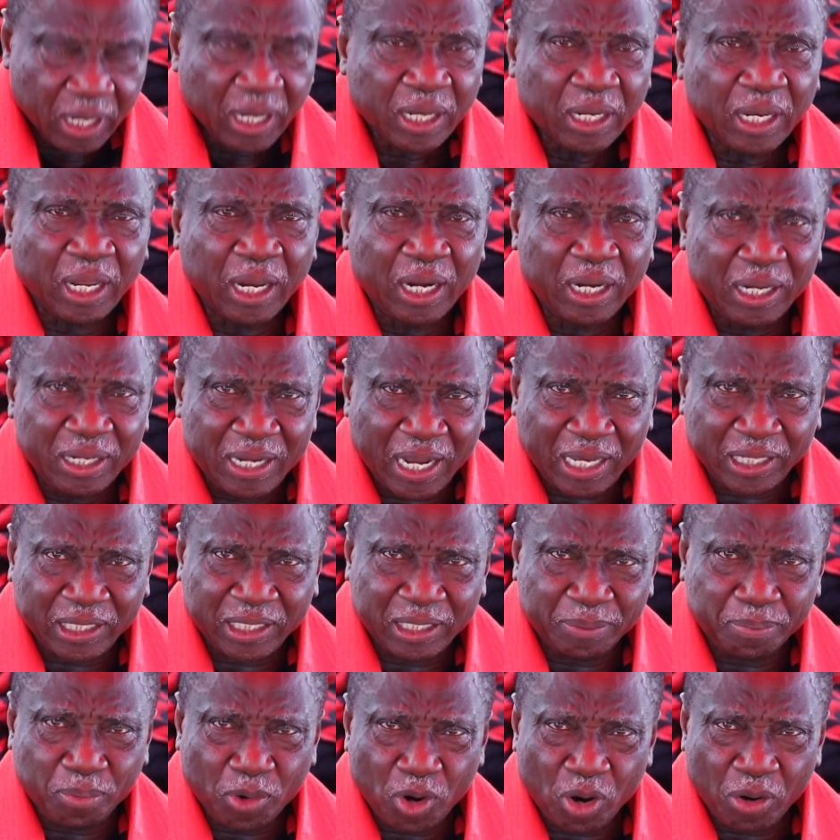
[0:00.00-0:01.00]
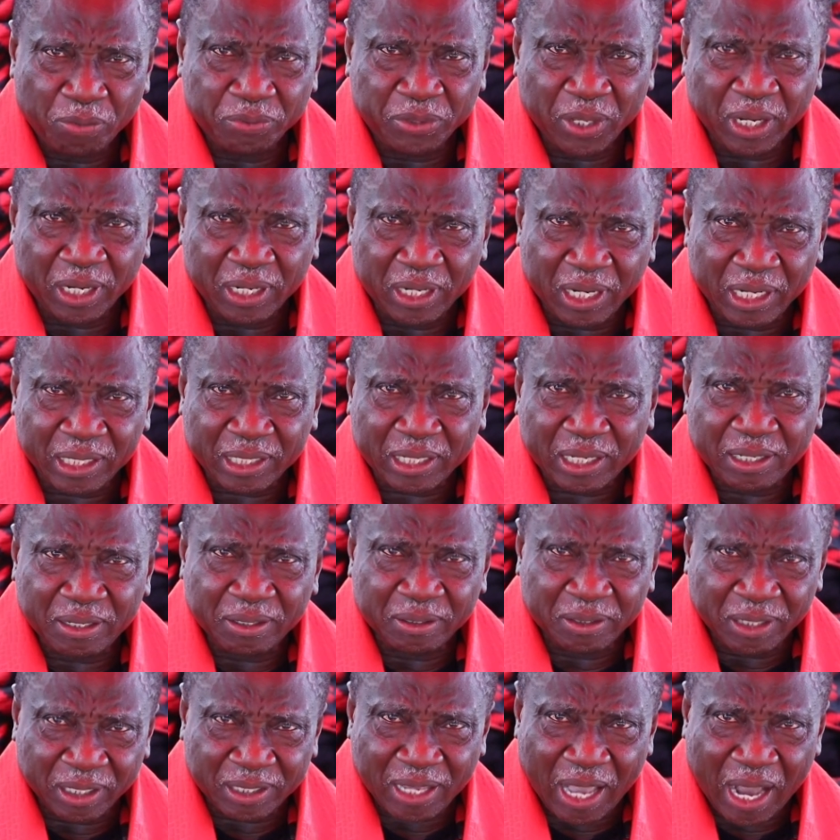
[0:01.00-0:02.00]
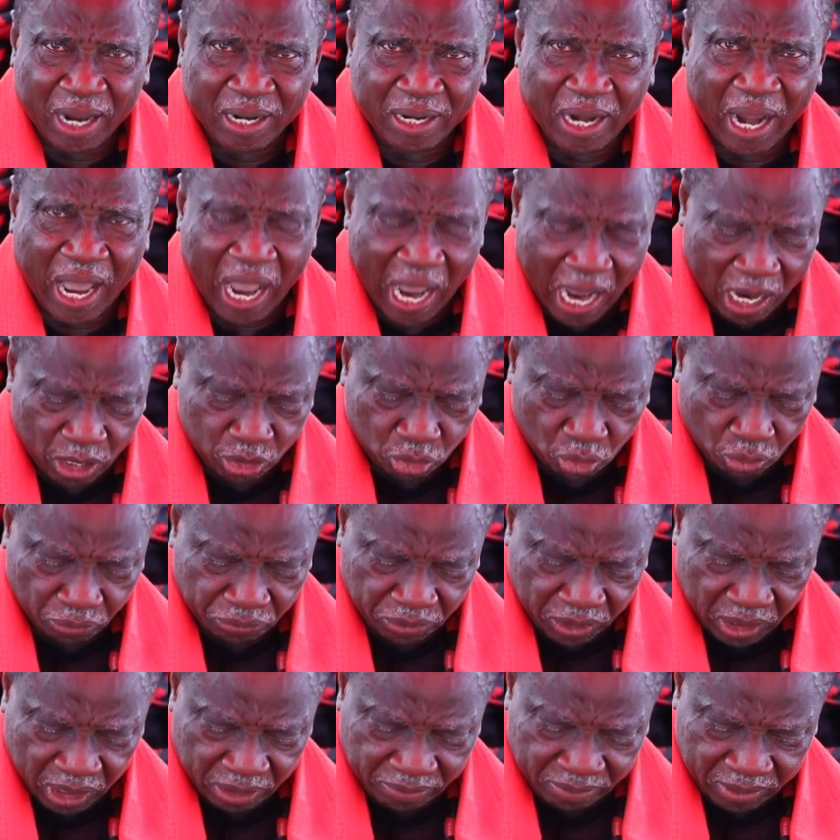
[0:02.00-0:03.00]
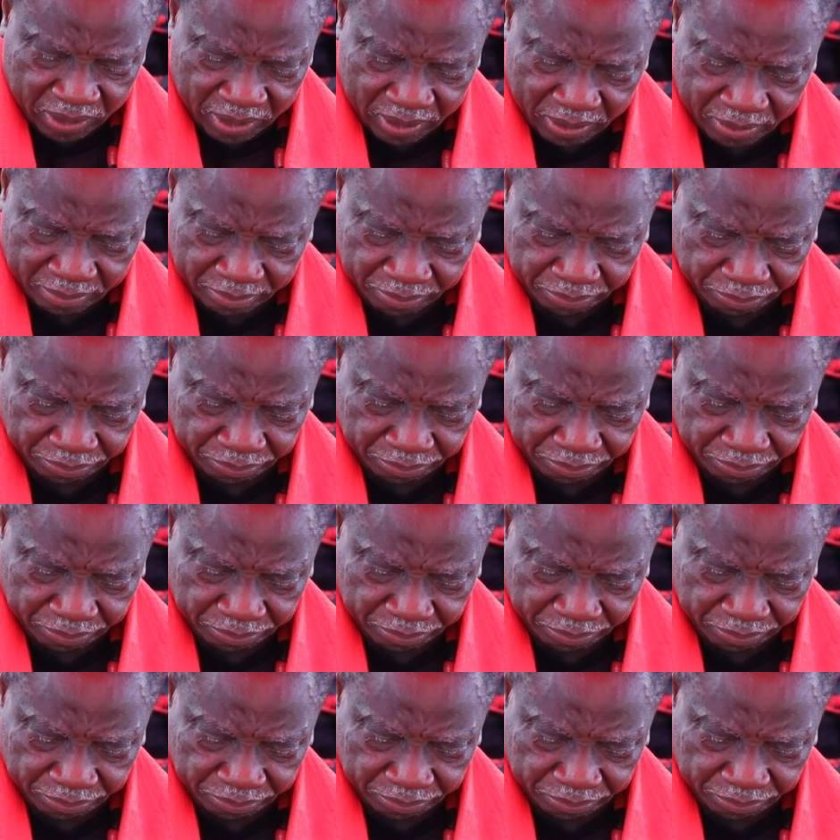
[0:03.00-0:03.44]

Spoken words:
the leadership of the Greater Accra House of Chiefs